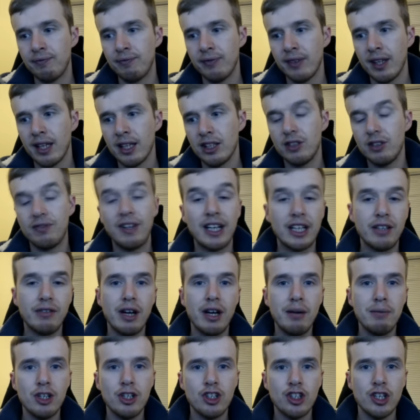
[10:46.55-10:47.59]
So thank you very
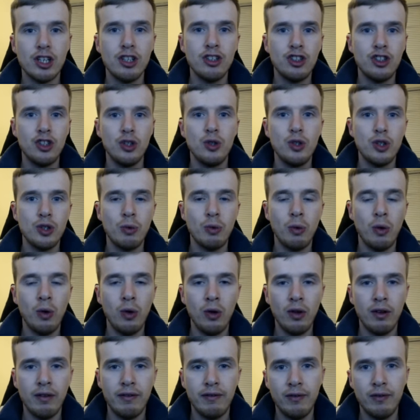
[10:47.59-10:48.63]
much as usual
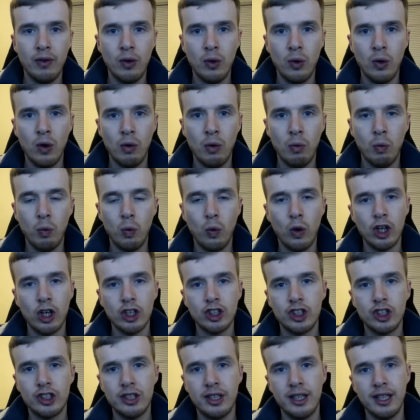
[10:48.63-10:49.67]
for
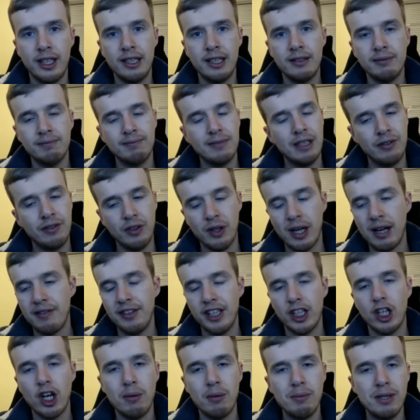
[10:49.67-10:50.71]
watching. If you have any
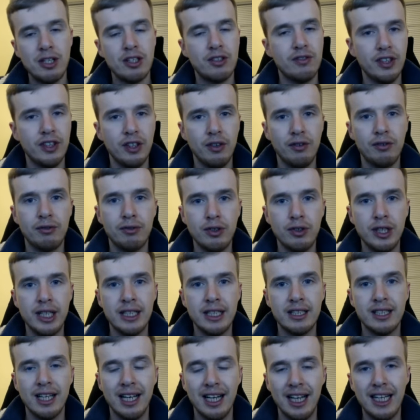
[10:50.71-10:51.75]
comments, feel free
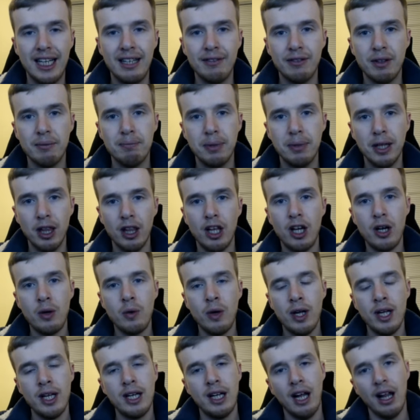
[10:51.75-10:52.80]
to leave them below.
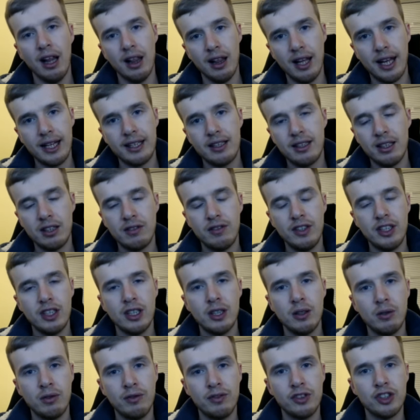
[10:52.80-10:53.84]
Like this video,
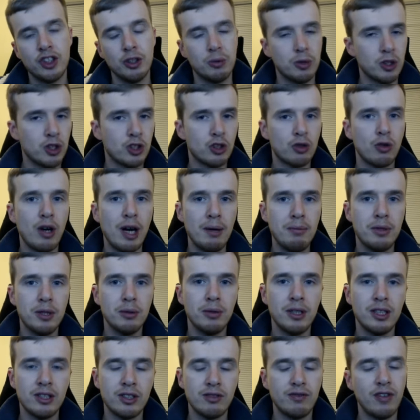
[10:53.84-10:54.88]
subscribe to
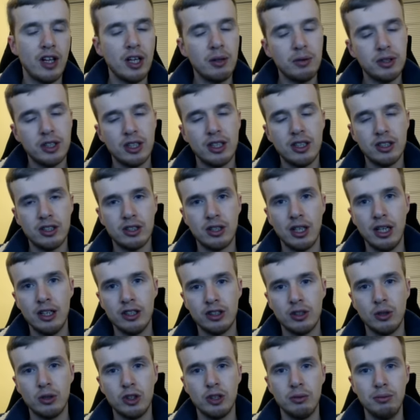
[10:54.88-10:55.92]
us, follow us on our
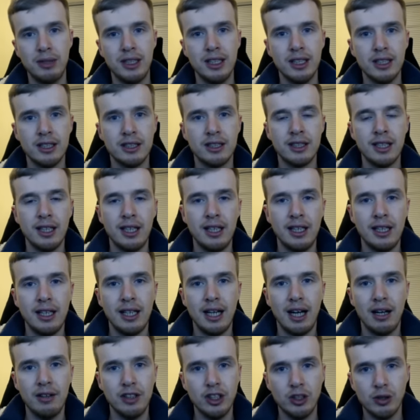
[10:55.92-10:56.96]
social medias,
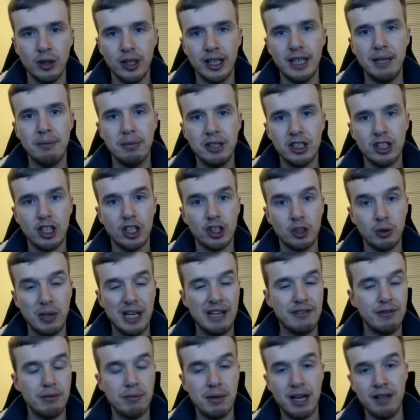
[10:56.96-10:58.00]
and you can keep in touch
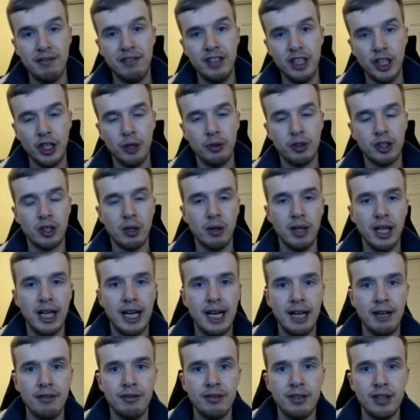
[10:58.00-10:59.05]
whenever my videos go
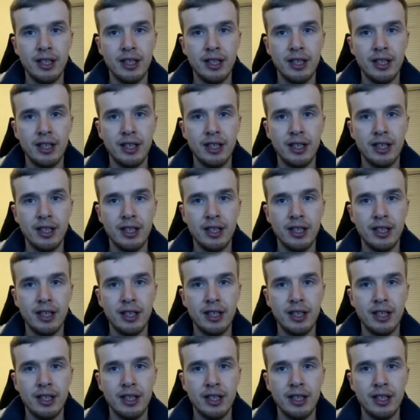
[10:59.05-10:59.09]
live.